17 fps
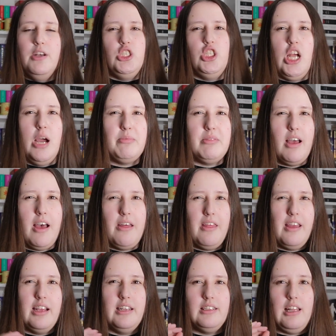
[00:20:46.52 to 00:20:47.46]
chapter I
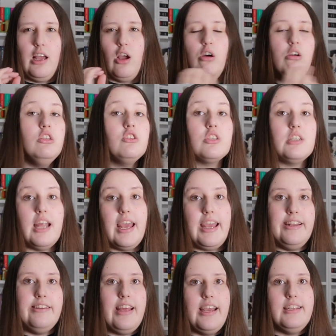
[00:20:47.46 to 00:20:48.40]
think is like
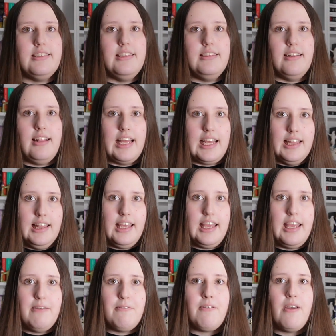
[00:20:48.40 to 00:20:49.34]
108 days until I can
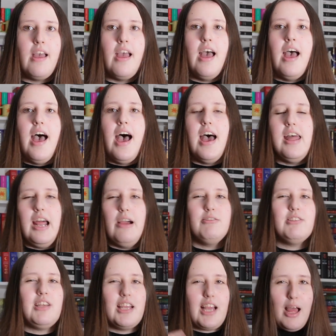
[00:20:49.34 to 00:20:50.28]
leave. And I
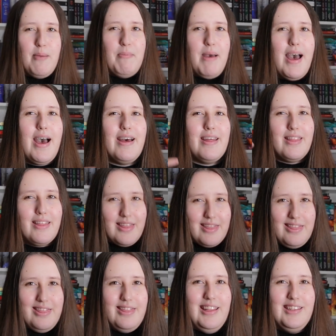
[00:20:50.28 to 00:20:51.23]
was like, I bet
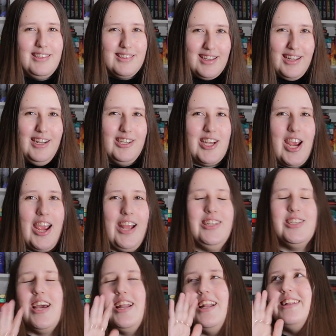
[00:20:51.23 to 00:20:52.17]
this is going to
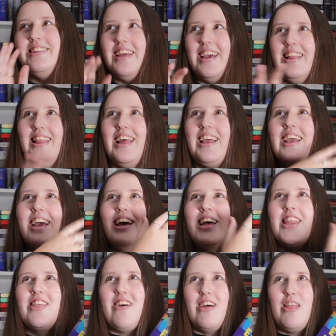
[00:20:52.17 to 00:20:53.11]
change. And it did. Like
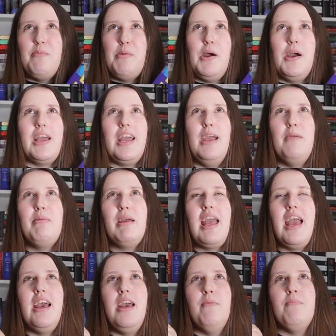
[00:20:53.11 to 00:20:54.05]
throughout the book it
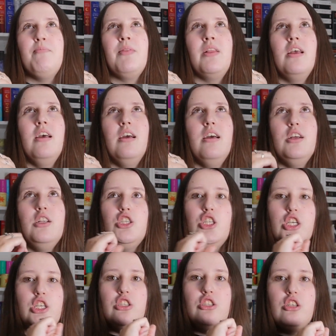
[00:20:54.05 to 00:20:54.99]
became
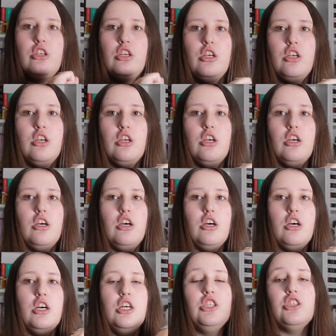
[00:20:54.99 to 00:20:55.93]
just
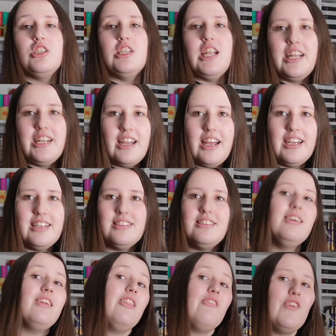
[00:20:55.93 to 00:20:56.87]
108 days
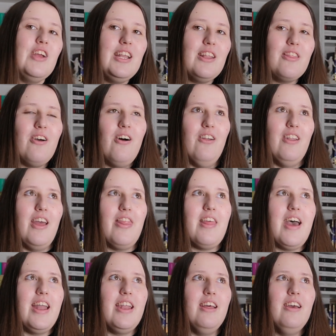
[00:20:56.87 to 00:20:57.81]
till the readathon, and
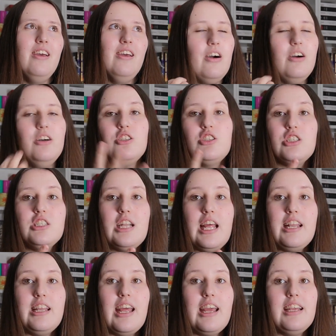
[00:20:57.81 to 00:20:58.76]
then
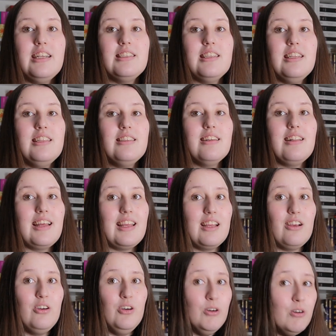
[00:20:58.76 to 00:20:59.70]
108 days until I
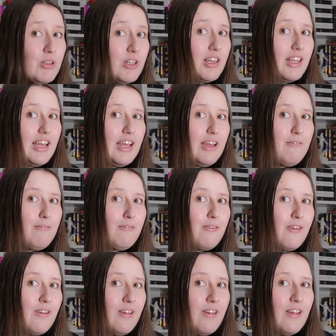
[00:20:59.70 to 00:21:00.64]
could leave
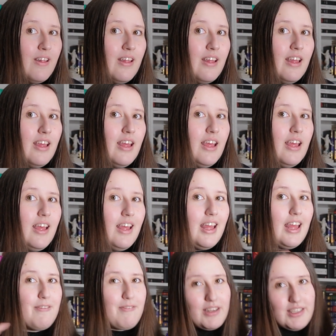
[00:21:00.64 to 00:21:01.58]

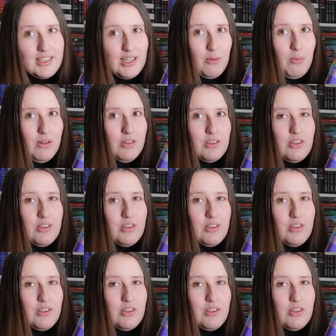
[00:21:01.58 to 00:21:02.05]
if I still want